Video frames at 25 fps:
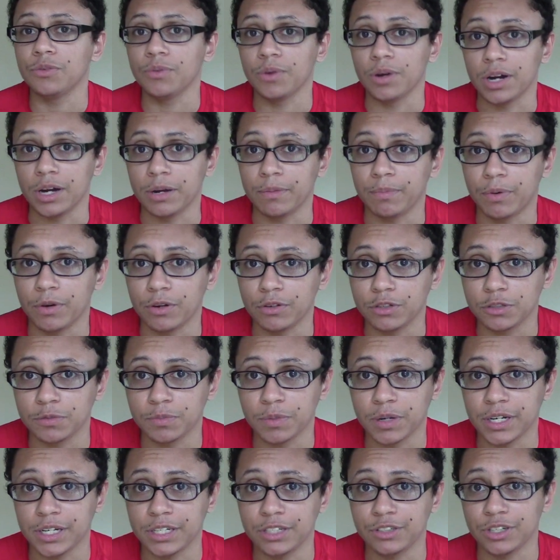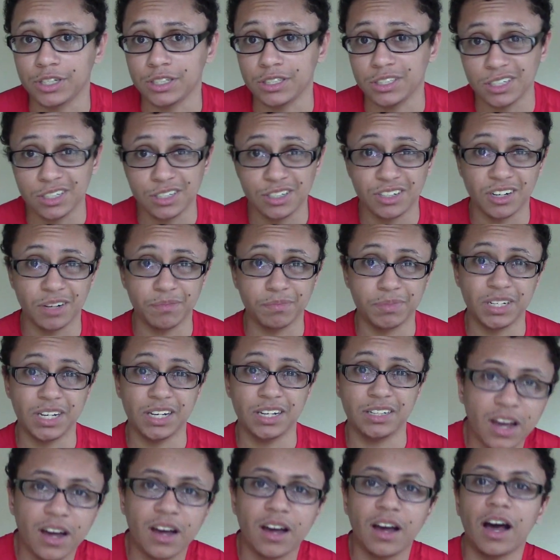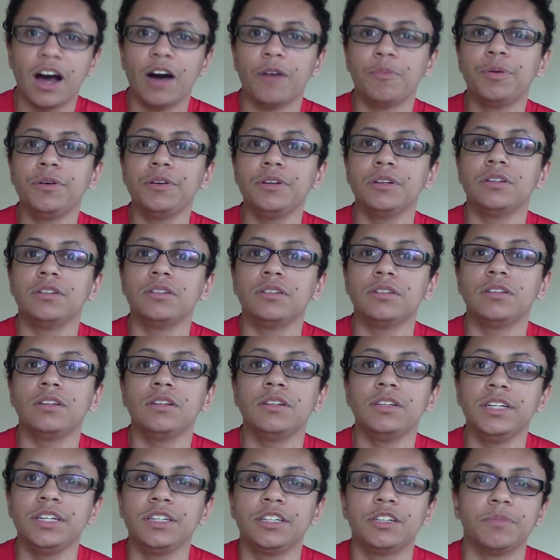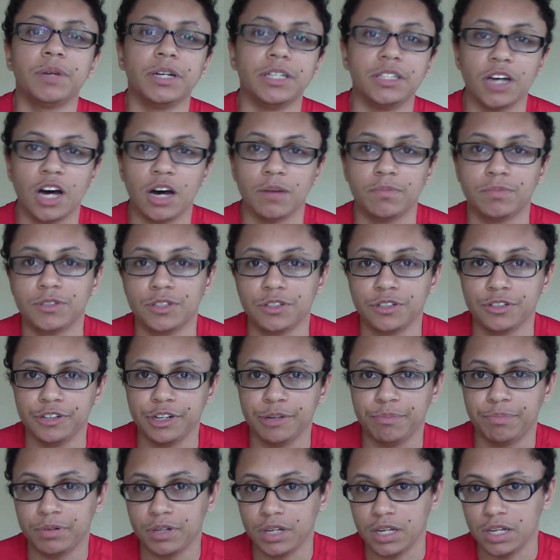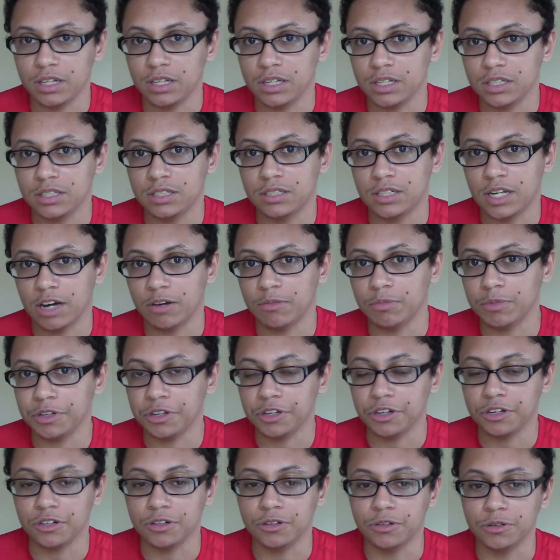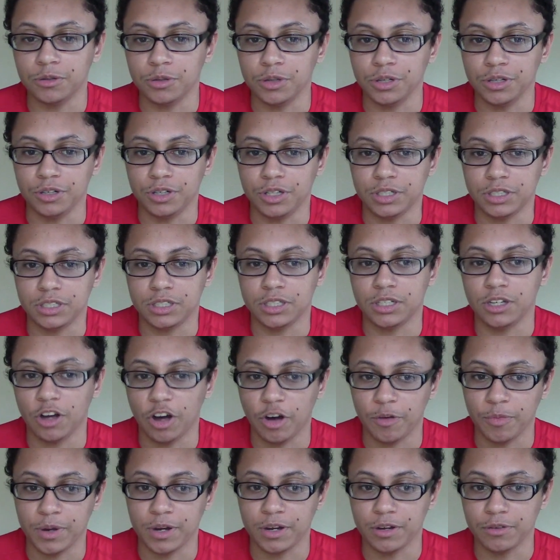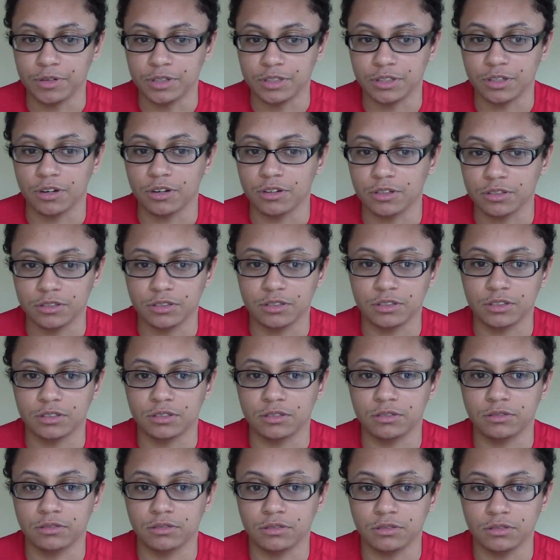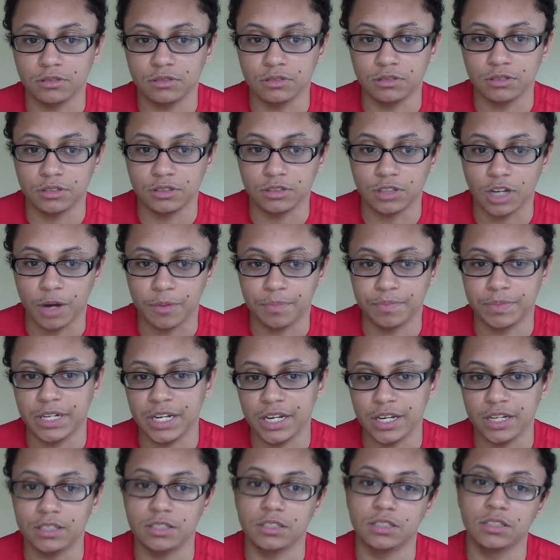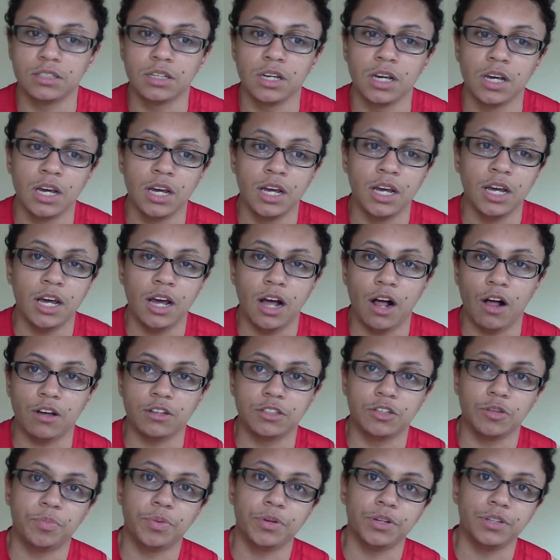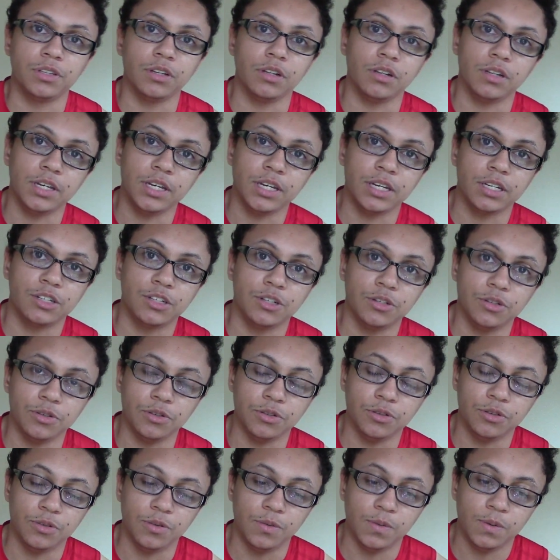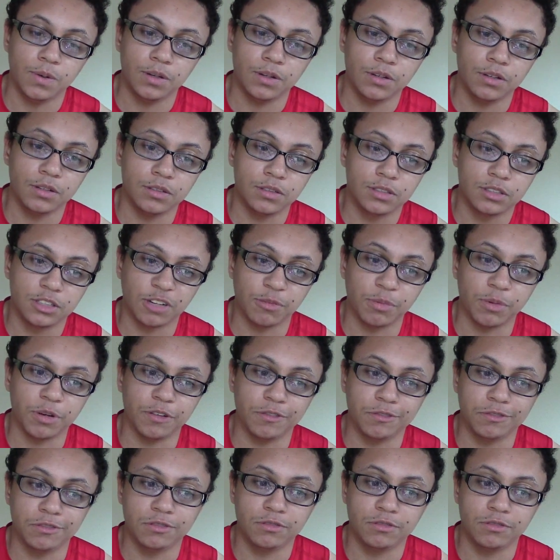where I post my transition updates. I'll put the link to my top surgery playlist down below where you can see all my results and updates. I'll also put the link to some of